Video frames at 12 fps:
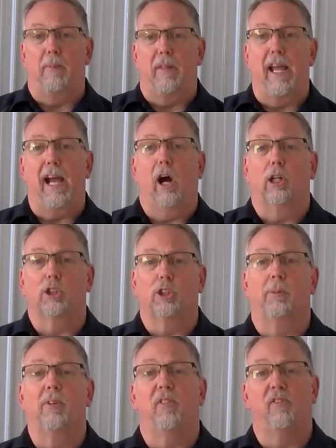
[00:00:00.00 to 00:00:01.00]
They are
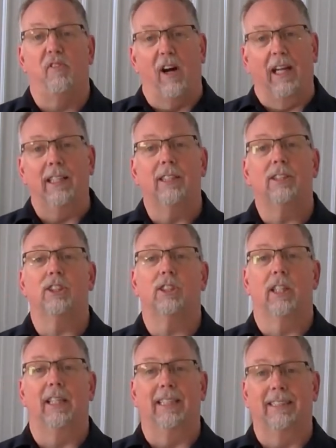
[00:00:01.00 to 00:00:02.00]
some of the finest
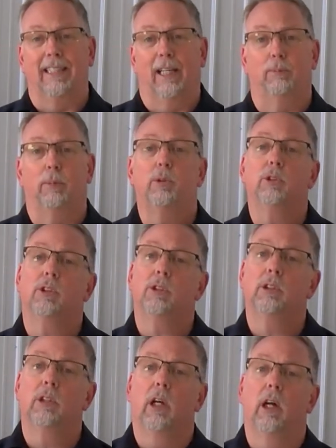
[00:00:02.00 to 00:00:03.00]
examples
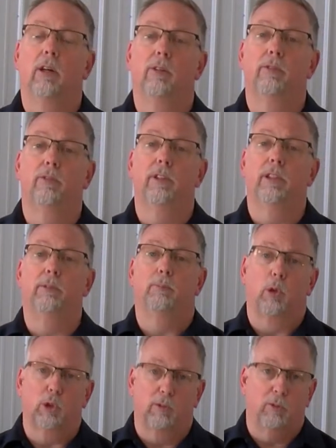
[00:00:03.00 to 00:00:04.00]
of,
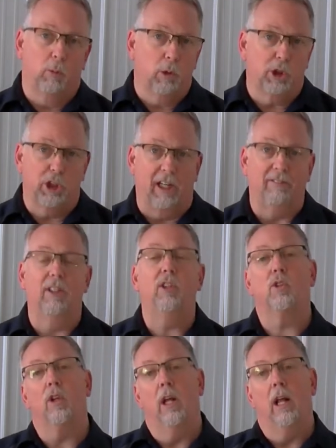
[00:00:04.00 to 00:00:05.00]
most of them were
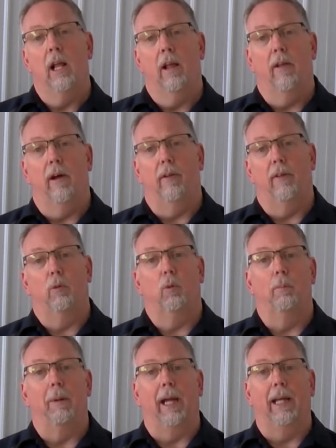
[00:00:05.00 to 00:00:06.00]
Chevys that
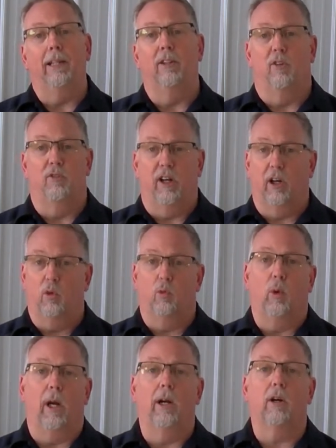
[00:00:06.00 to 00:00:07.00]
were made. They're very
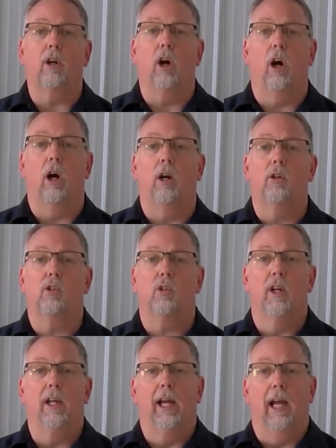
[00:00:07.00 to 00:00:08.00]
rare cars.
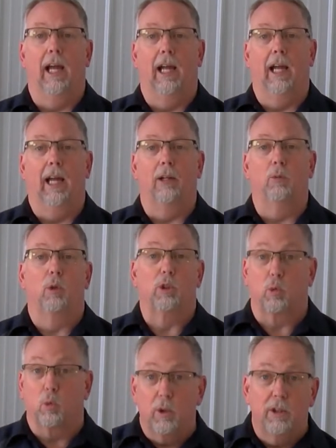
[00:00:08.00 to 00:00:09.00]
And what's
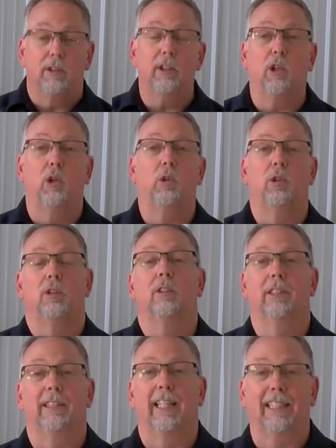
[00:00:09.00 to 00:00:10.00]
really cool
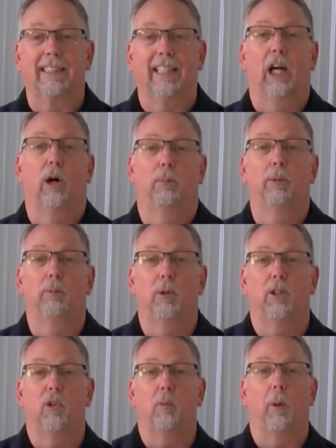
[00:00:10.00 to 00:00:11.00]
is I get to help him
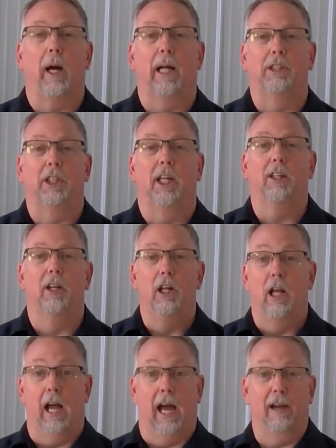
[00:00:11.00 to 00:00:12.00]
with this project.
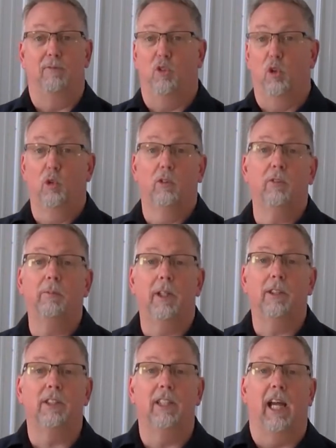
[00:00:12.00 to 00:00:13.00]
I have two of them
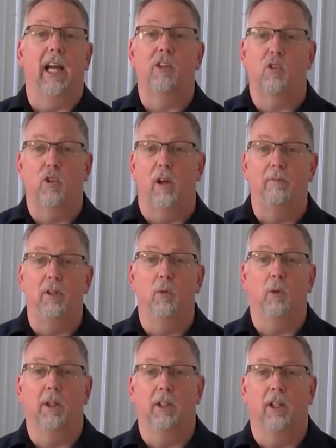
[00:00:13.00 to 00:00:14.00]
here today, a
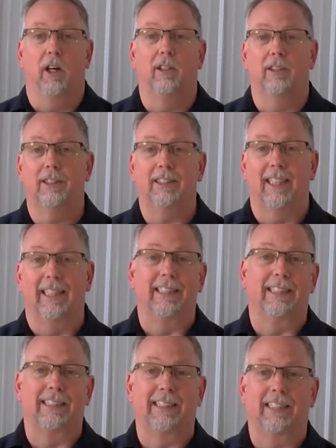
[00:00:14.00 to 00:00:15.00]
71 Cutlass and
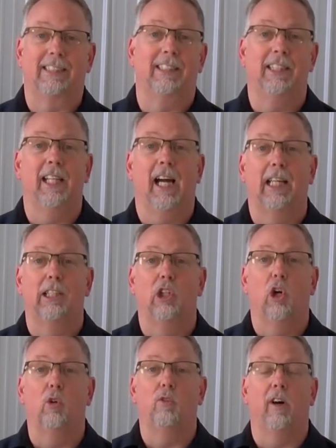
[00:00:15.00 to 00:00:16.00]
a 69
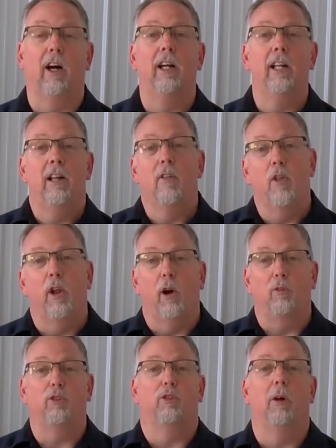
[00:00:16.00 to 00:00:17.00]
Nova, that are
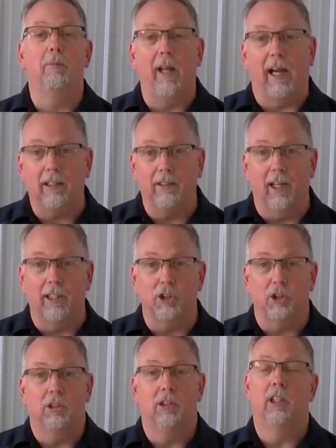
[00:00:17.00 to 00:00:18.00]
from that
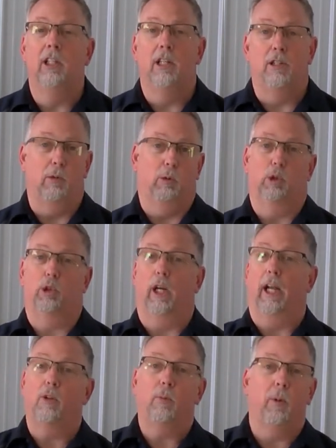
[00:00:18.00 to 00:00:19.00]
collection. They were
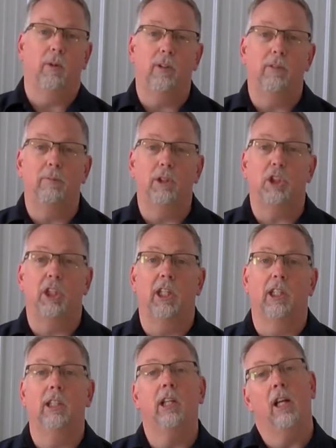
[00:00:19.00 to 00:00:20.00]
transported to
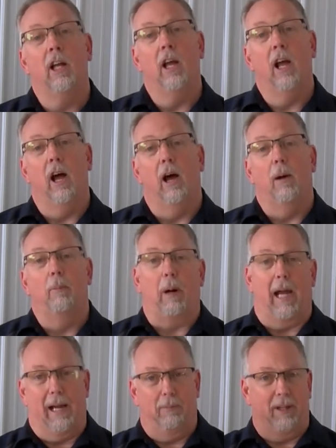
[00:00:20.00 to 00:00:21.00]
Michigan.
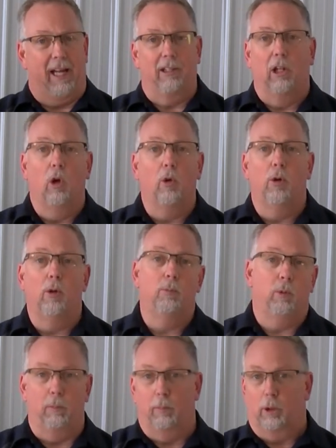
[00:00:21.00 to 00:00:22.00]
I helped unload
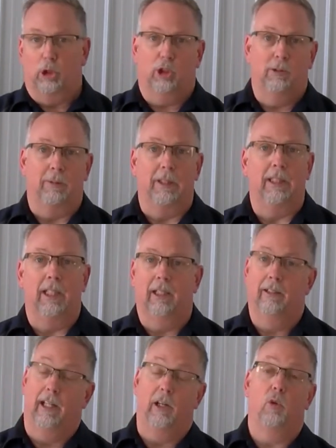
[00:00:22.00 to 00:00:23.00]
them. We pushed them in
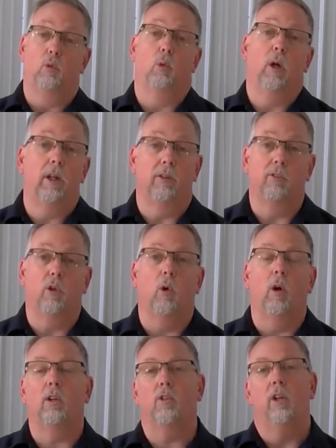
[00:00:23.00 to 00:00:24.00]
here. They don't run, of
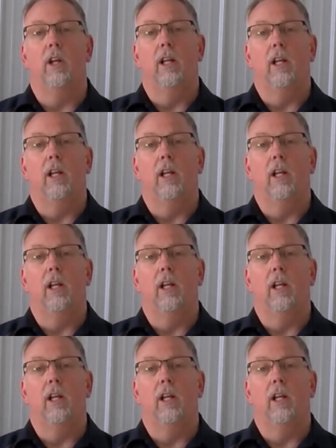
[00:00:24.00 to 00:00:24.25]
course.